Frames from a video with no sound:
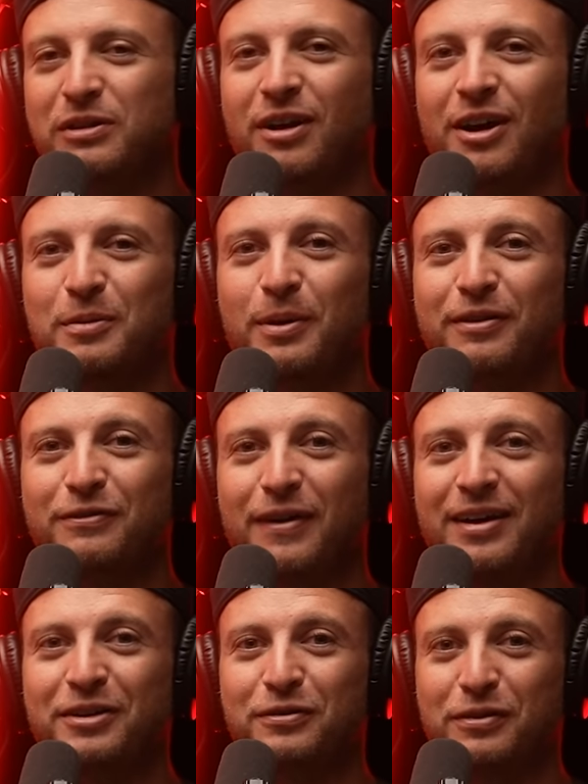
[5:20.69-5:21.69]
We talk about
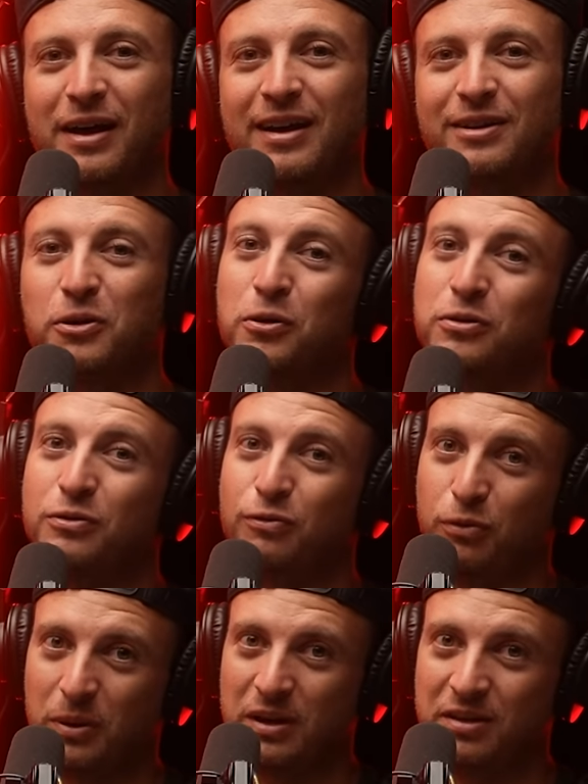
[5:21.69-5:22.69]
fight or flight or
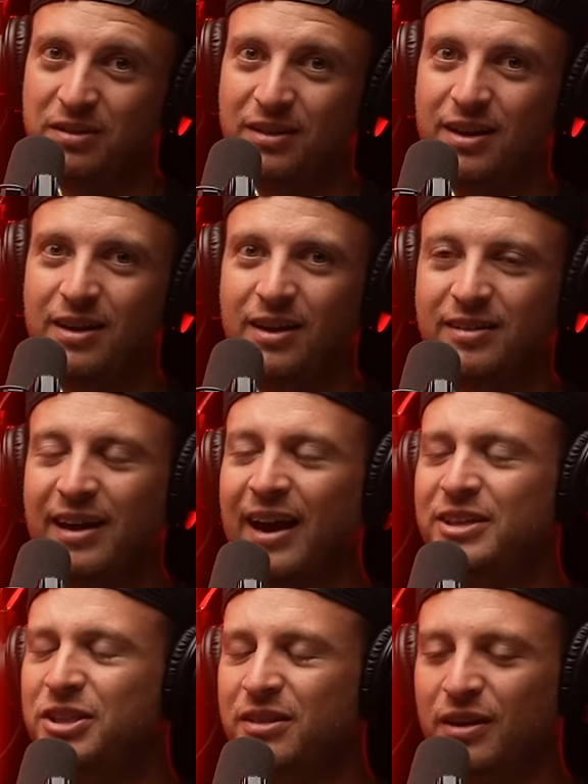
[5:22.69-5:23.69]
freeze, because I
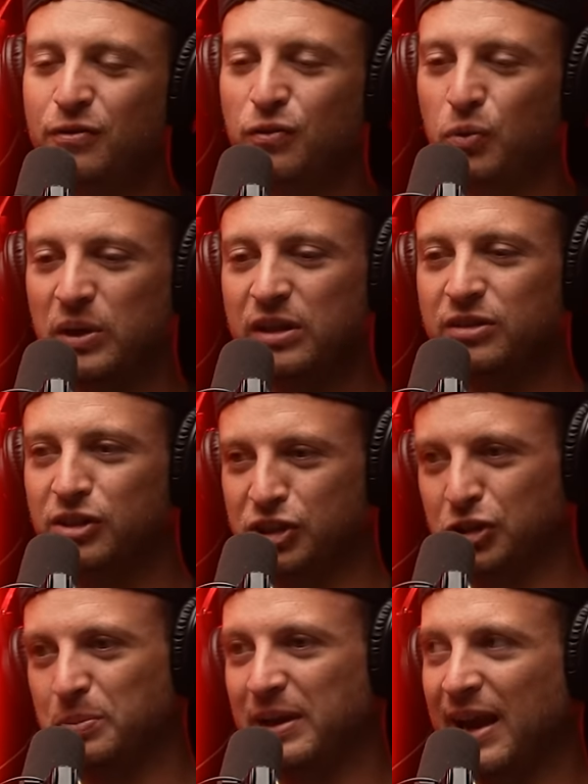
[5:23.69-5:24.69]
actually think freeze
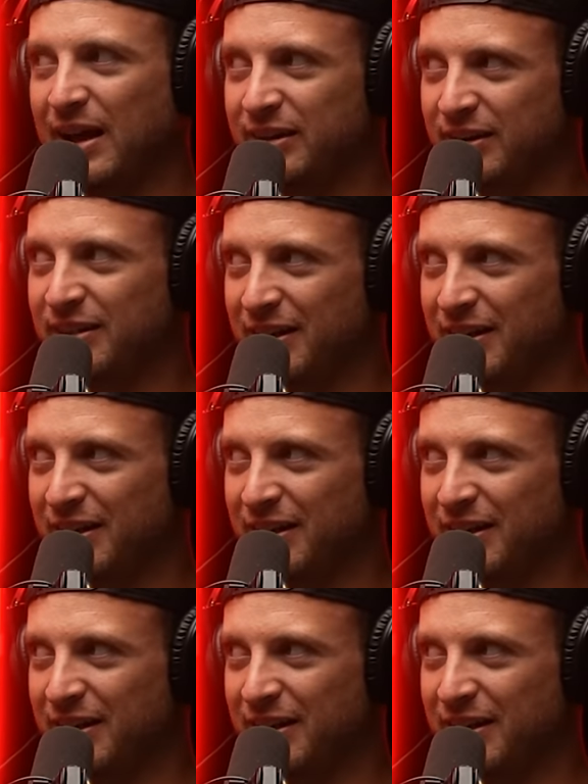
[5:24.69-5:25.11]
should be added in